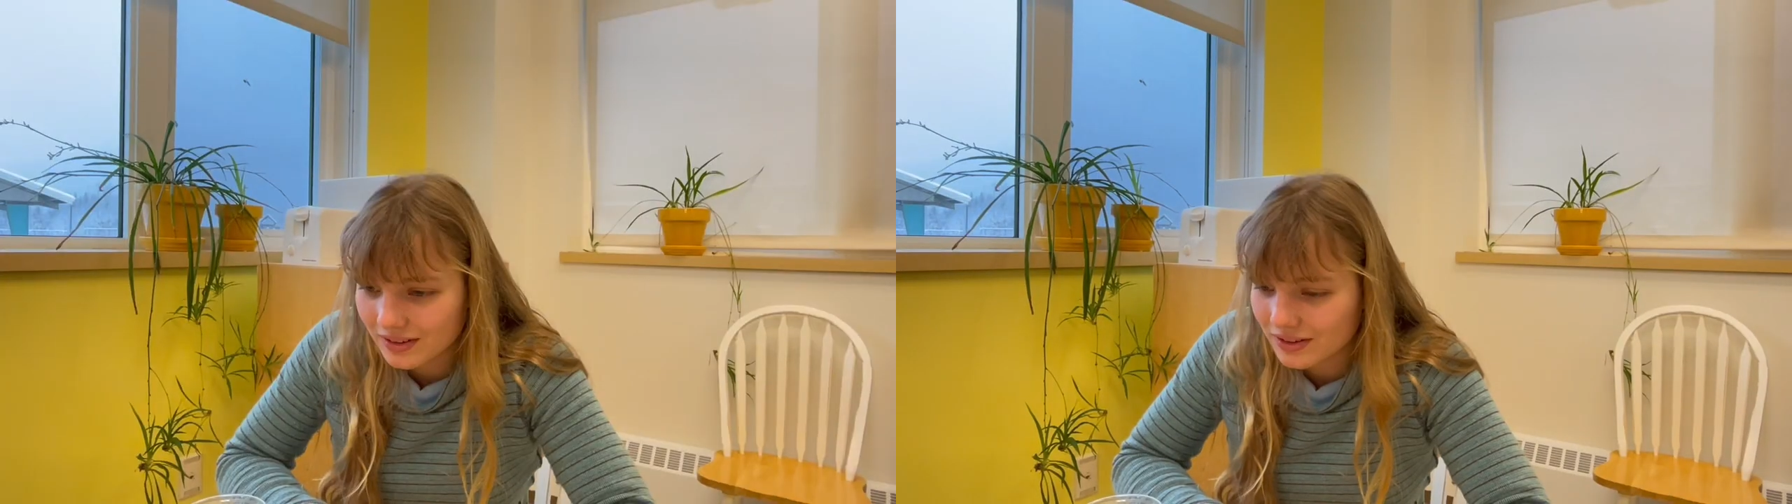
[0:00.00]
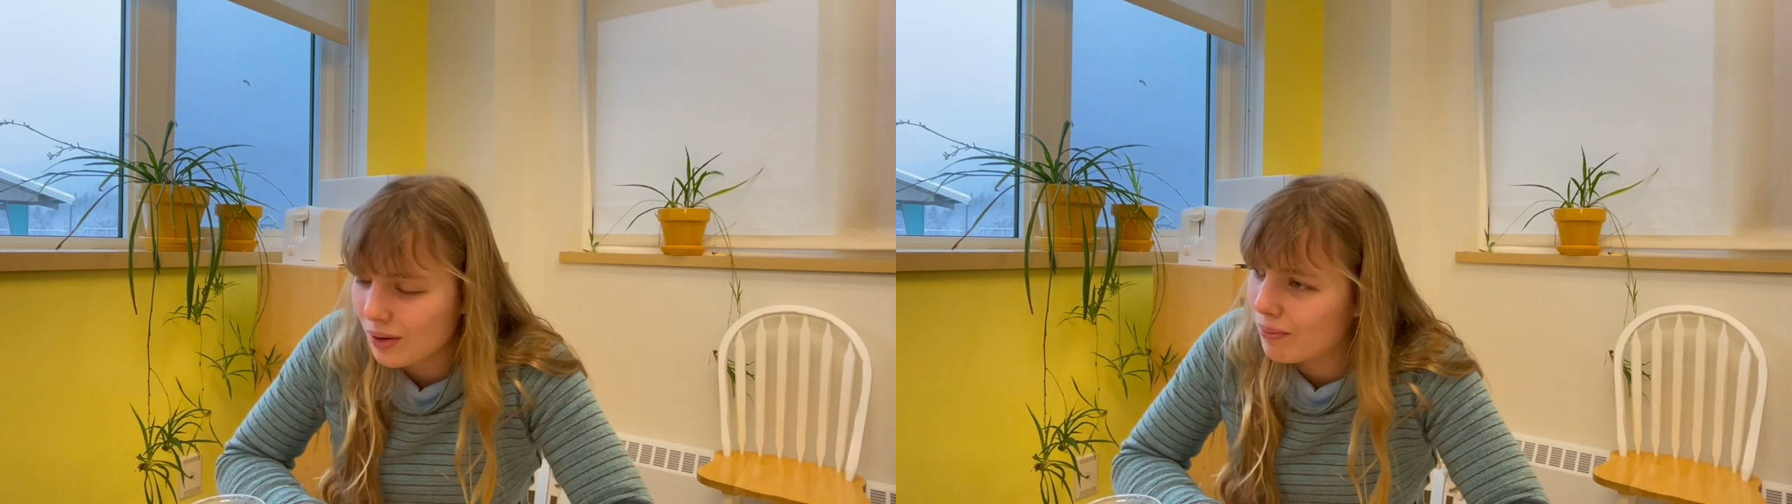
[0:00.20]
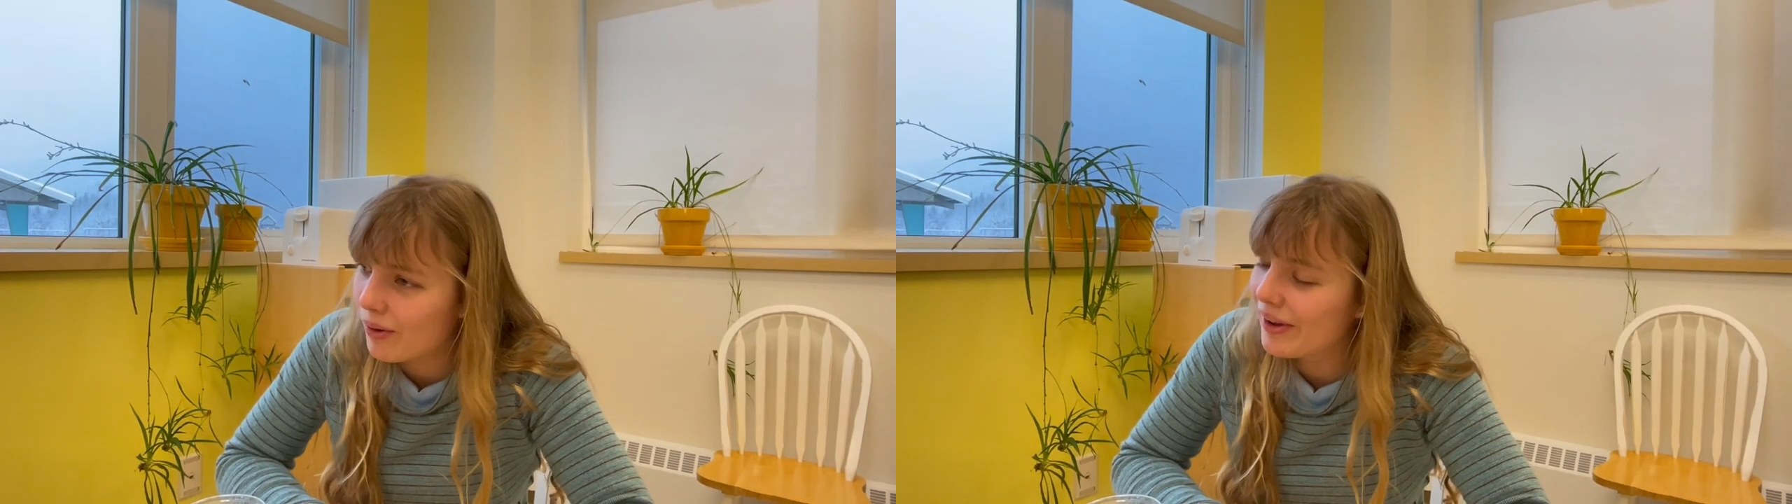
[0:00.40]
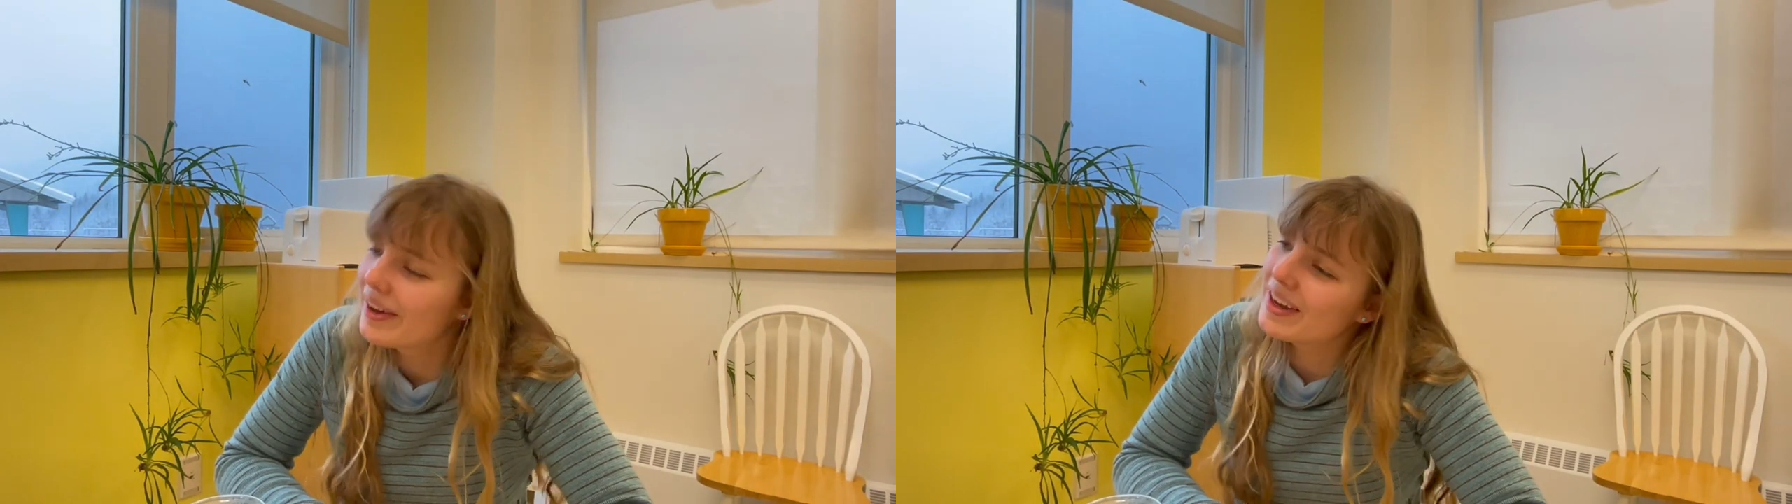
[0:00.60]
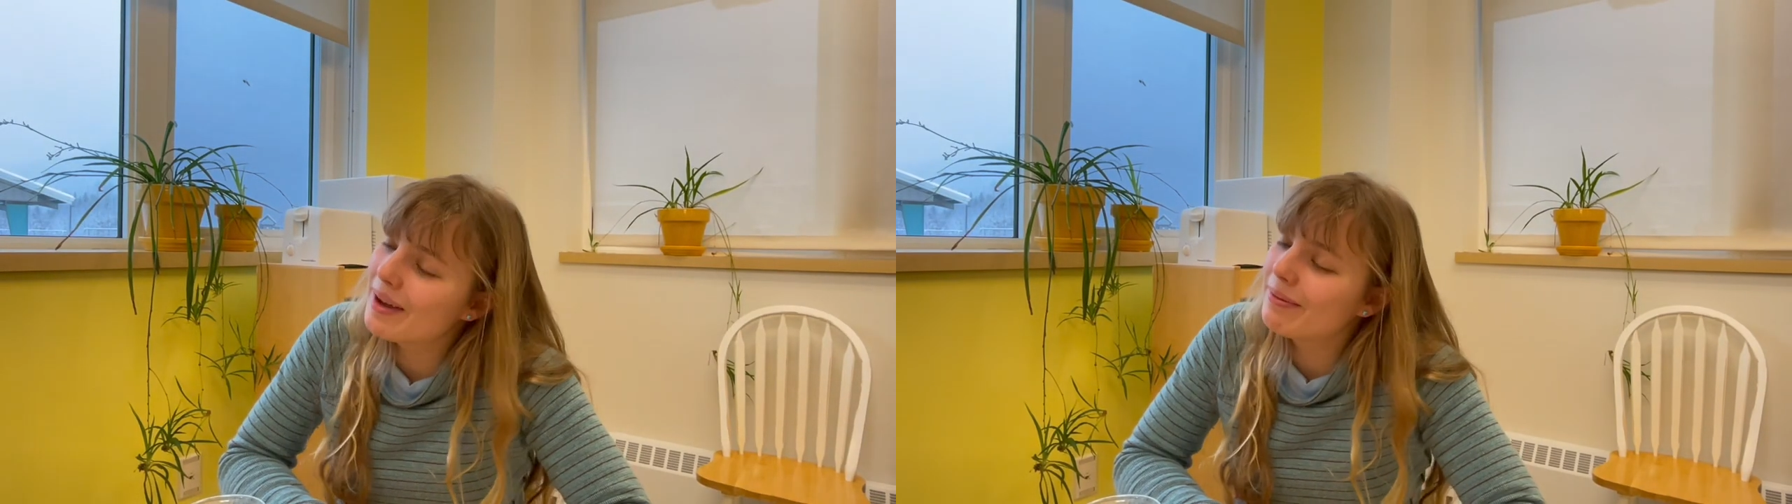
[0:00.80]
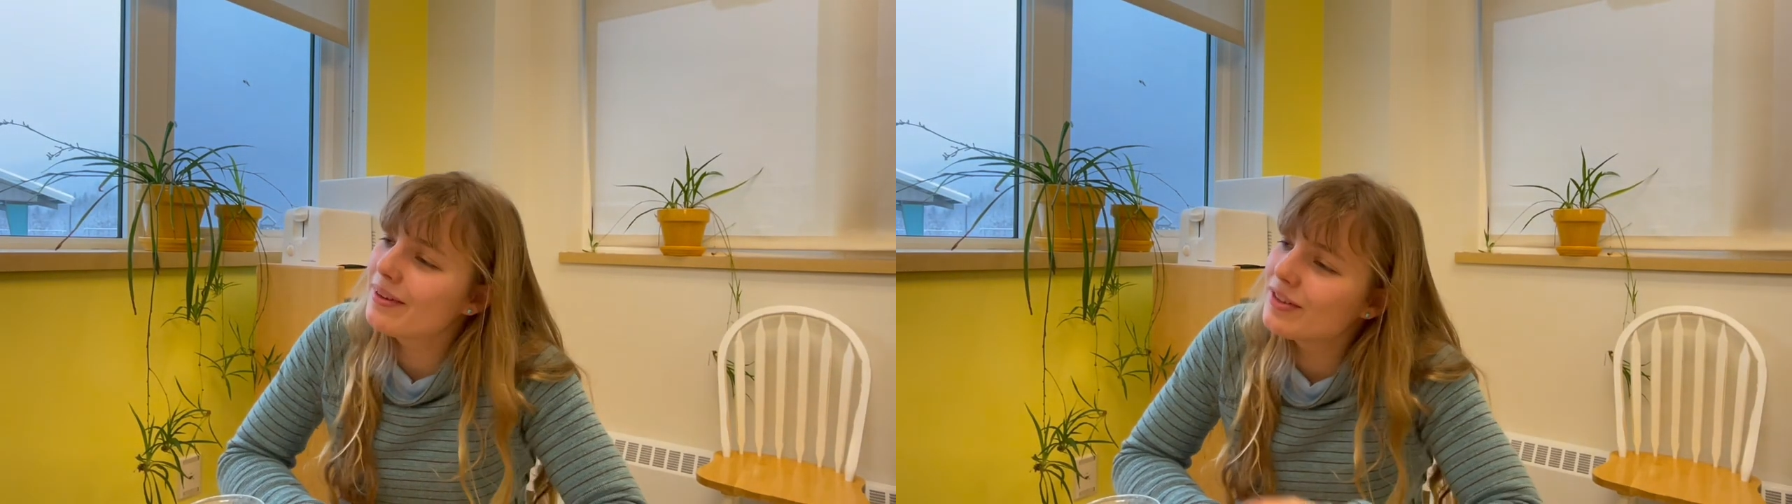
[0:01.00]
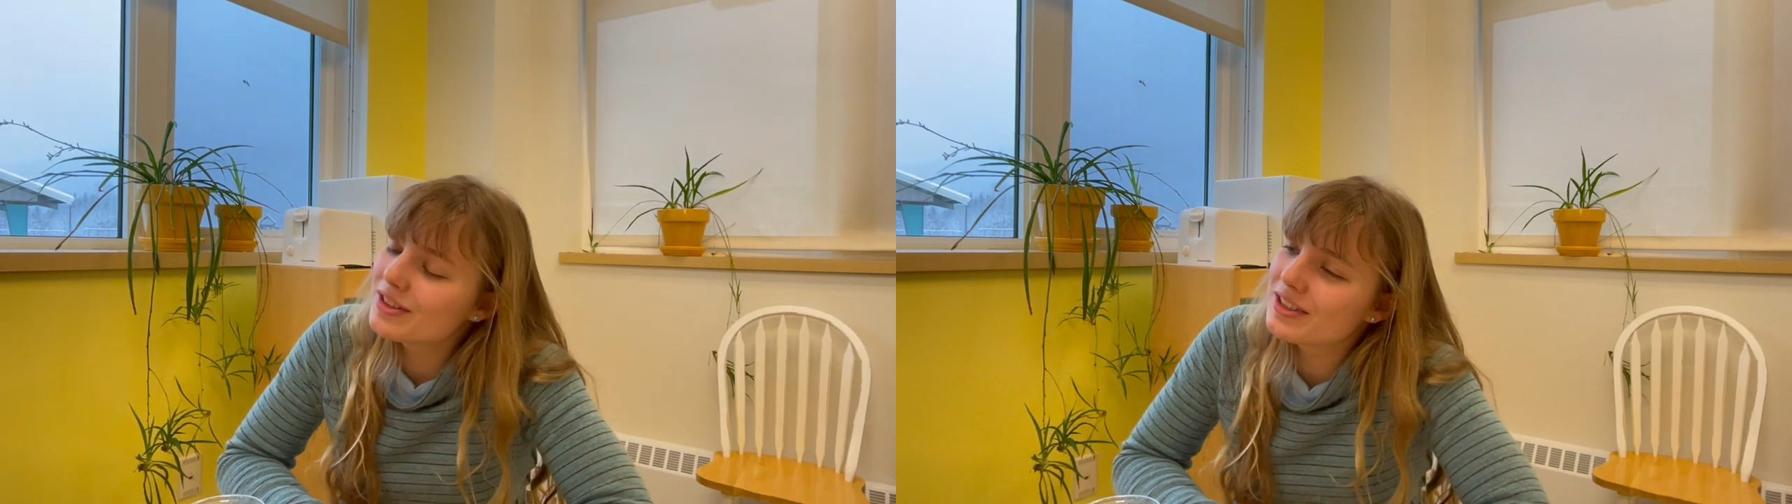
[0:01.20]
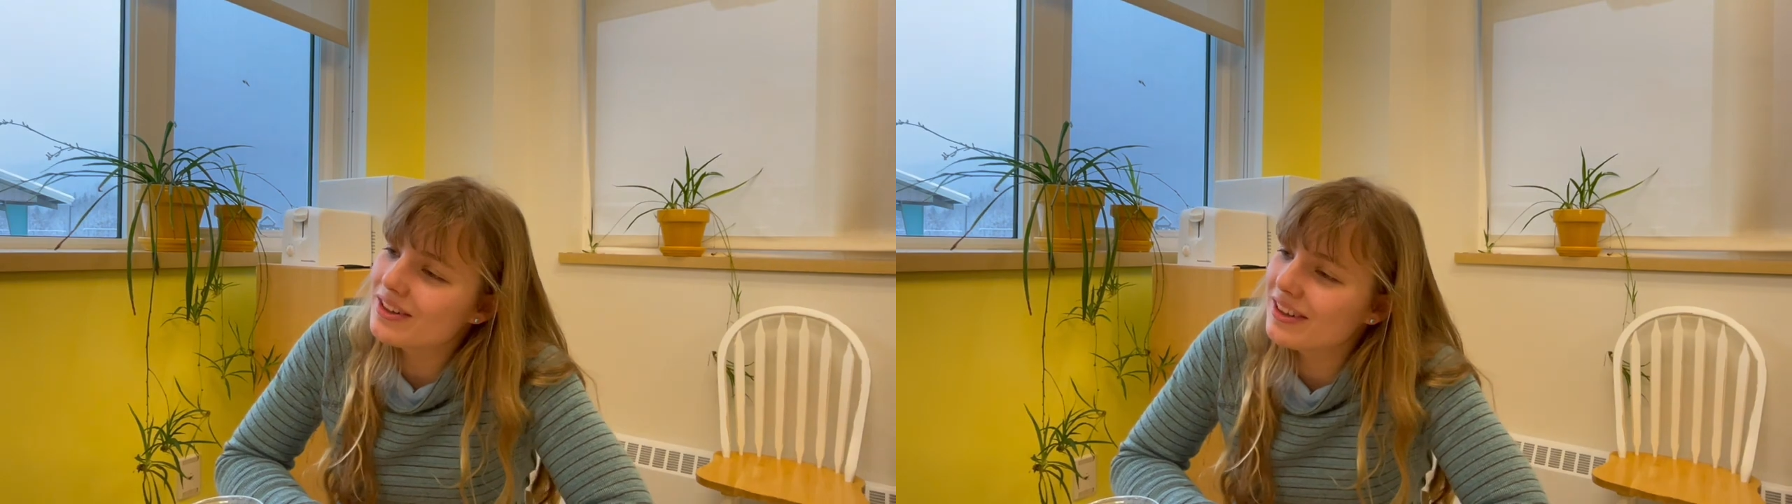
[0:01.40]
So, Boyle, I can't believe you're
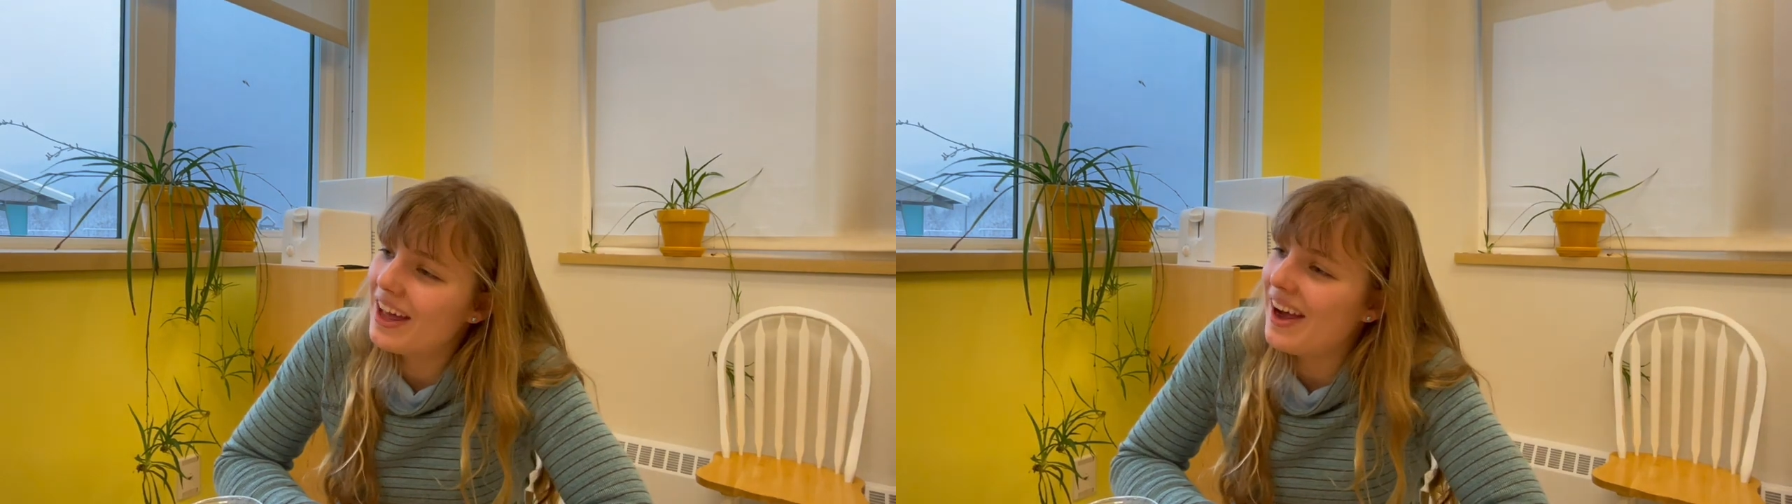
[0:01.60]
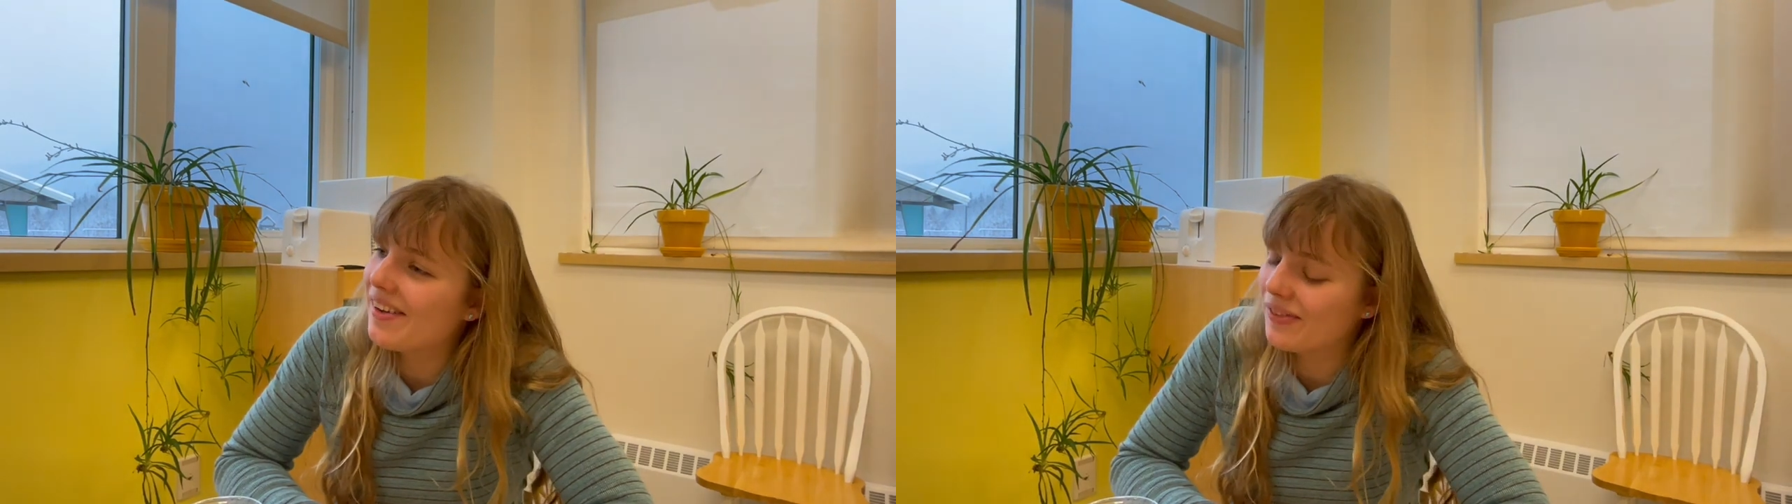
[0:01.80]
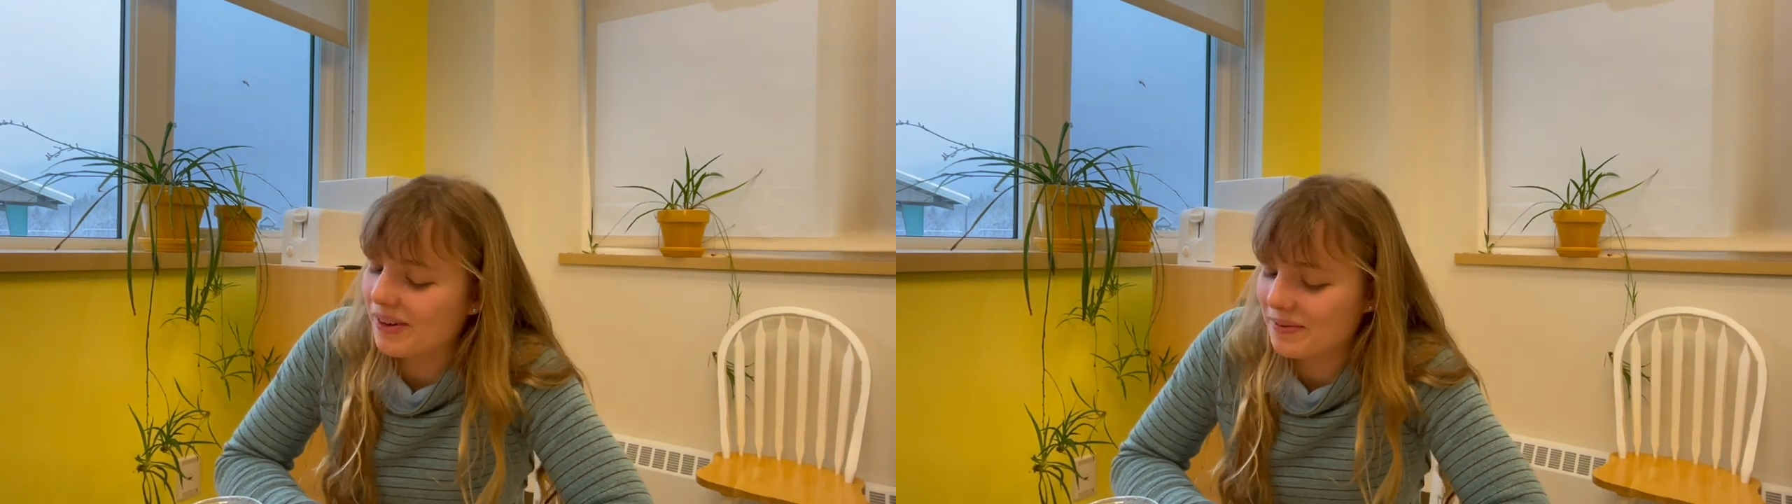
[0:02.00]
still alive, or I